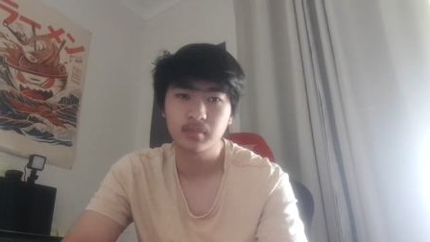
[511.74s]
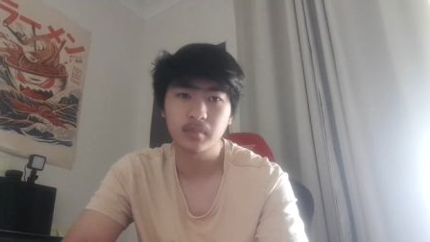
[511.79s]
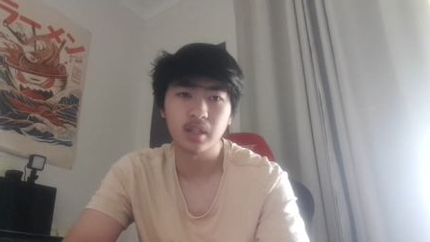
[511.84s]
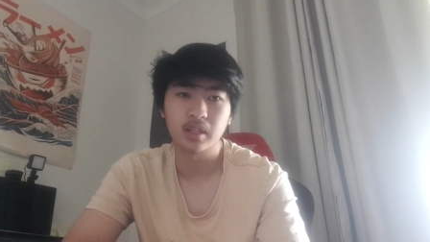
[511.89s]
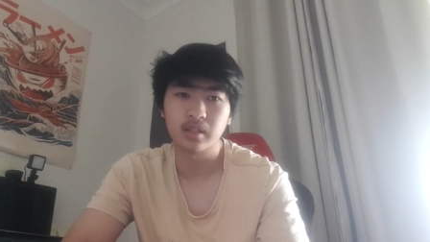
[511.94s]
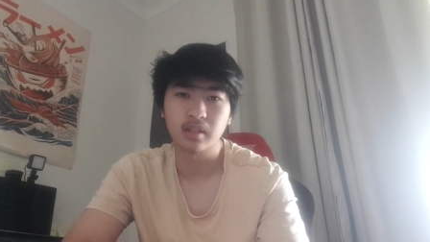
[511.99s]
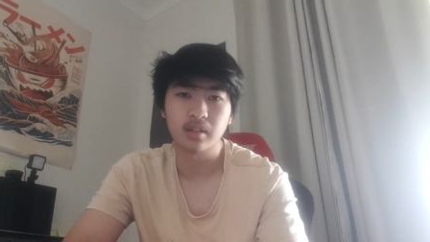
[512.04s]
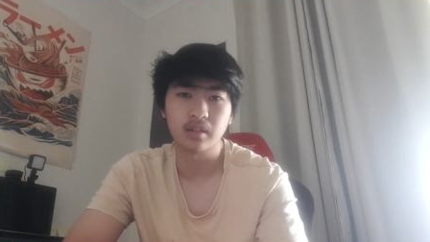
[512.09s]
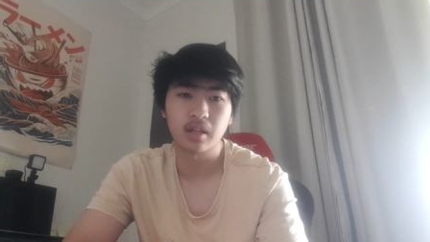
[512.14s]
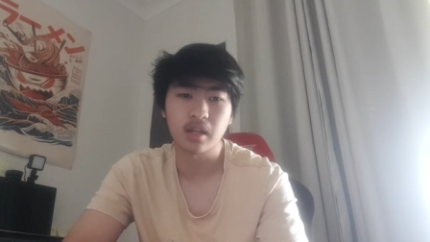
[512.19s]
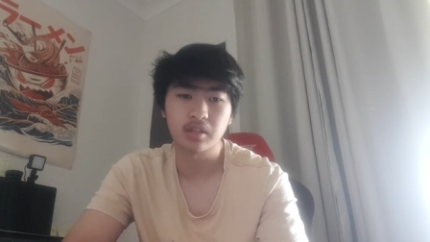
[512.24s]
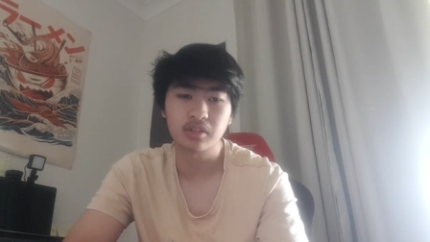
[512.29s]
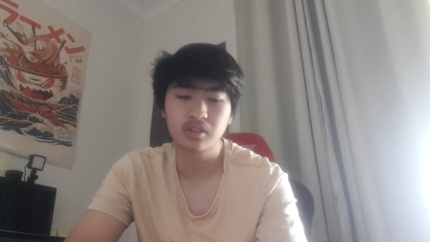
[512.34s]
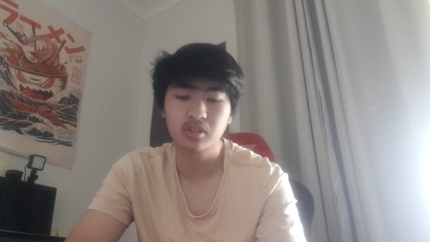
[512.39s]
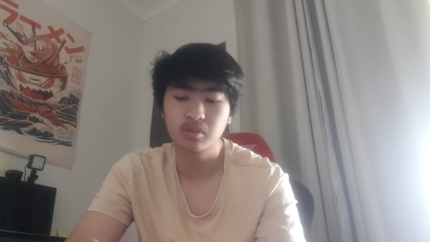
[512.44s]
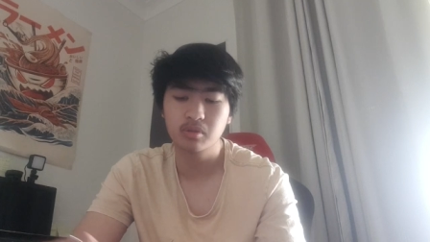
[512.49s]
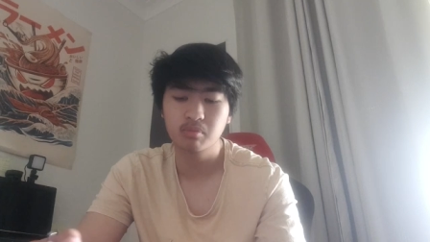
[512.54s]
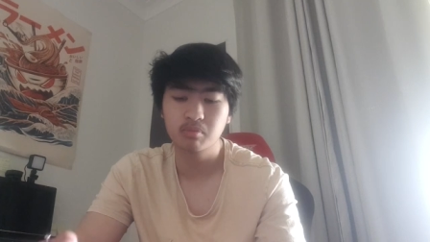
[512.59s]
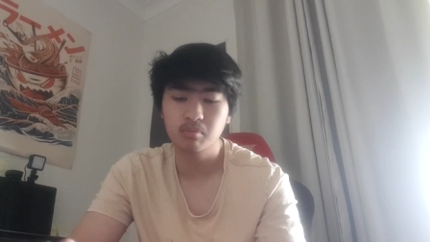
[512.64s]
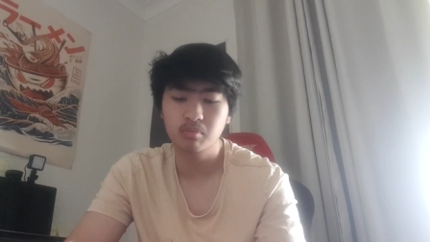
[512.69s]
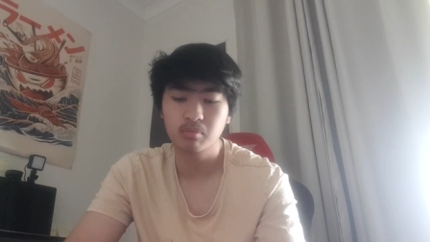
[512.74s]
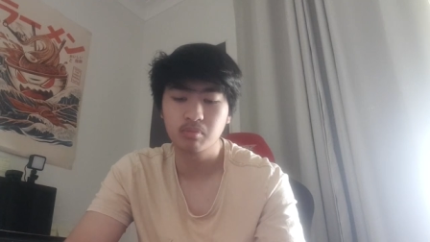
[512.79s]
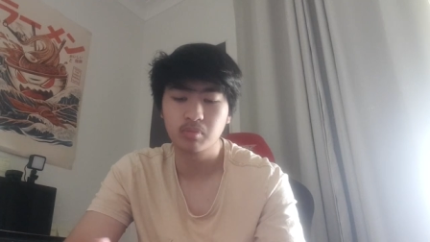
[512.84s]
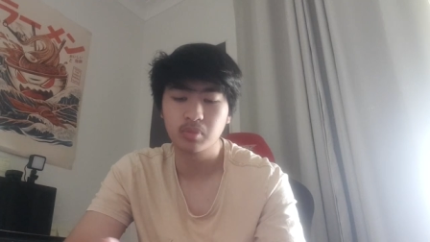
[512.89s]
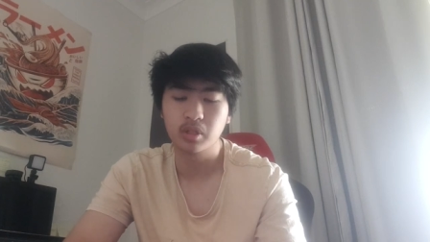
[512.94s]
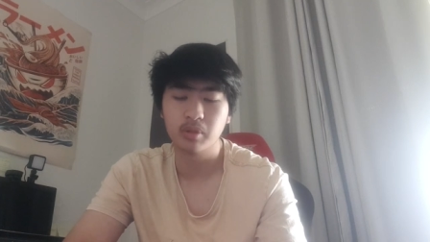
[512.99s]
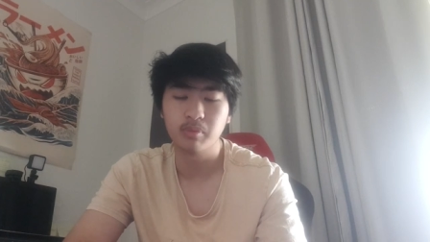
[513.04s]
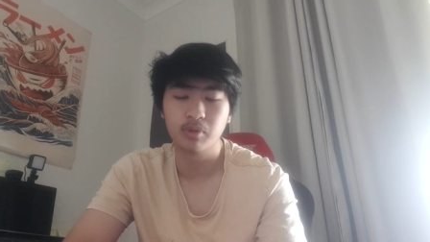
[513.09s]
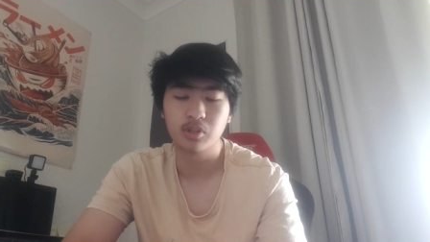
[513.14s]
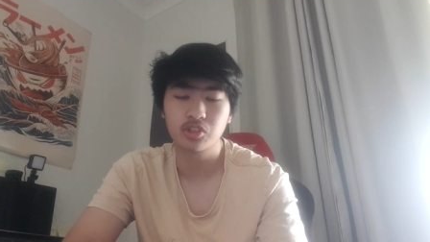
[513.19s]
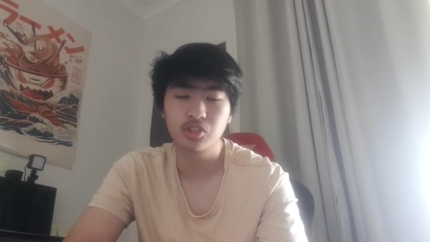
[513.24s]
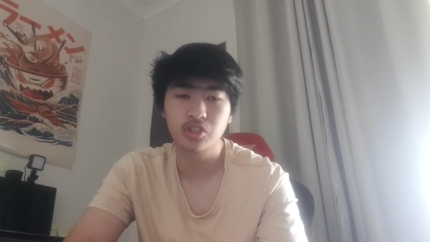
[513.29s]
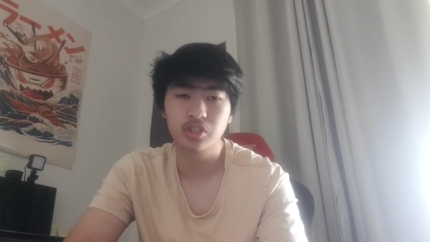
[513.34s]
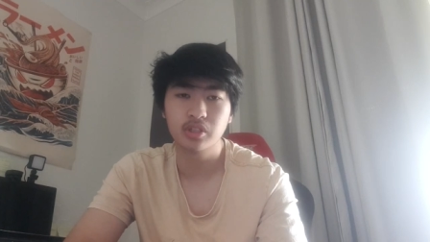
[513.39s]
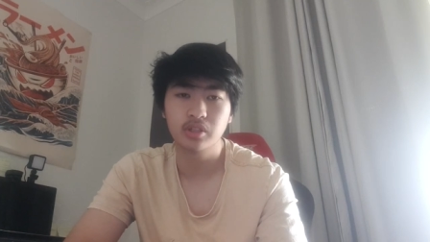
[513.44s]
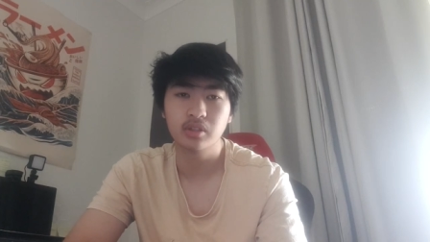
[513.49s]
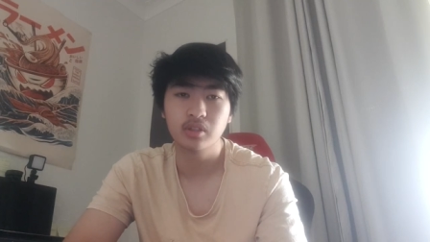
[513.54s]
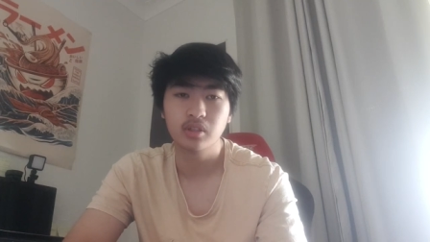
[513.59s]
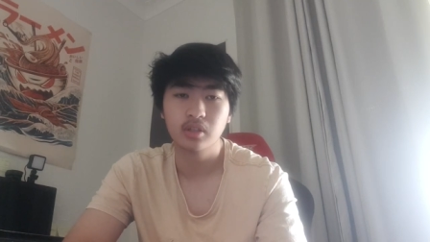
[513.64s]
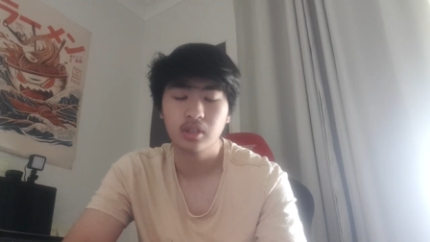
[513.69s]
and then that's pretty much
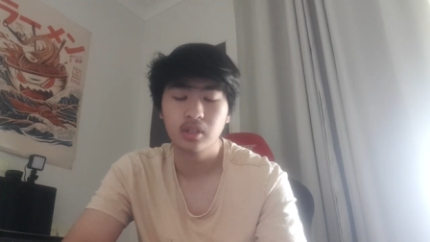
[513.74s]
it.